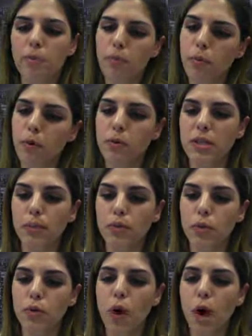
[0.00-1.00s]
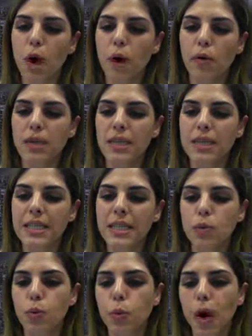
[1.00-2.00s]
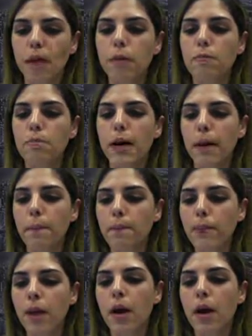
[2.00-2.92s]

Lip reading: Pivot point was up to 1312, but